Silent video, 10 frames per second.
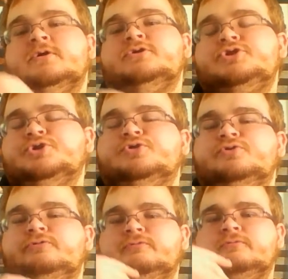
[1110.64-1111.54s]

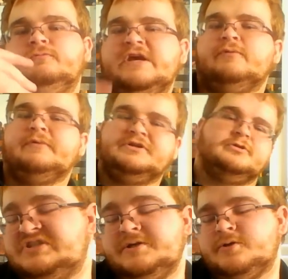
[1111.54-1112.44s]
to the
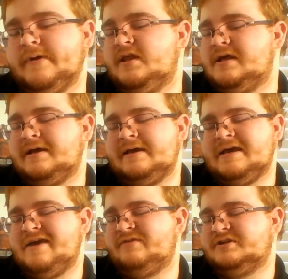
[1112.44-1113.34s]
original. Cinderella I
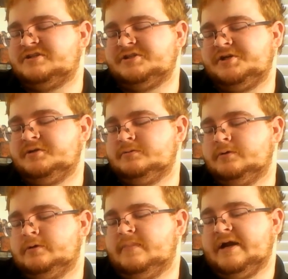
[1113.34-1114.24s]
haven't
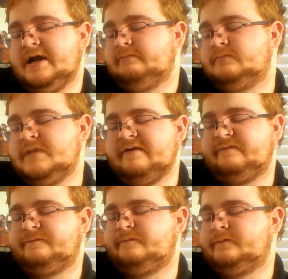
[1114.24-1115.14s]
seen, but
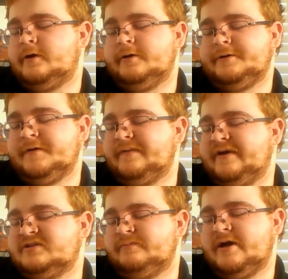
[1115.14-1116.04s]
I've heard good
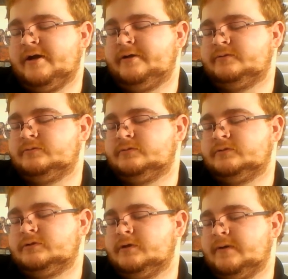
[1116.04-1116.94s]
things about it,
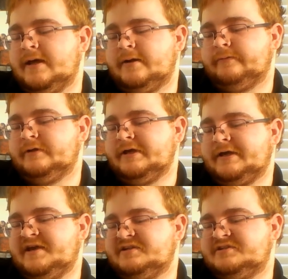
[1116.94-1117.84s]
so I really
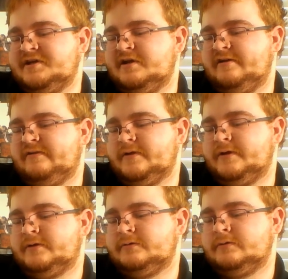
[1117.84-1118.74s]
can't say
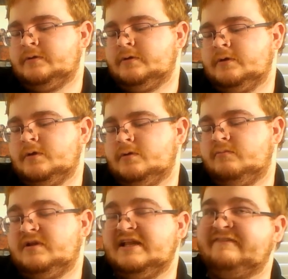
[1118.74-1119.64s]
anything.
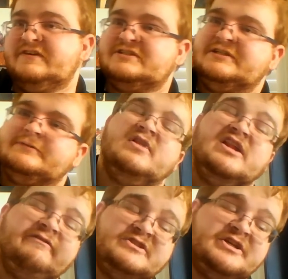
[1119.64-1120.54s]

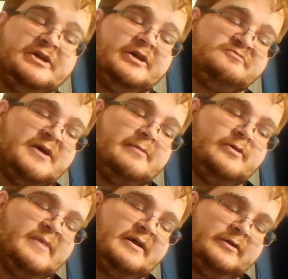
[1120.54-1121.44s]
Maleficent is
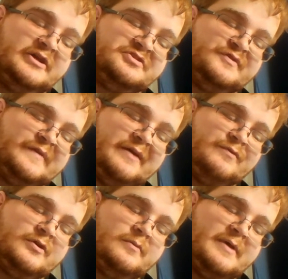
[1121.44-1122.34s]
probably my least
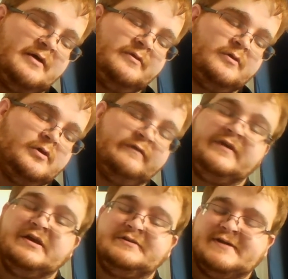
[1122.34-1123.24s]
favorite of
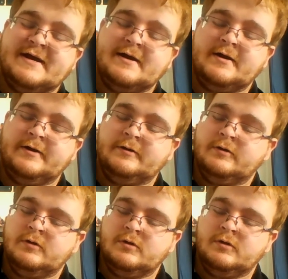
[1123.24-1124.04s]
the entire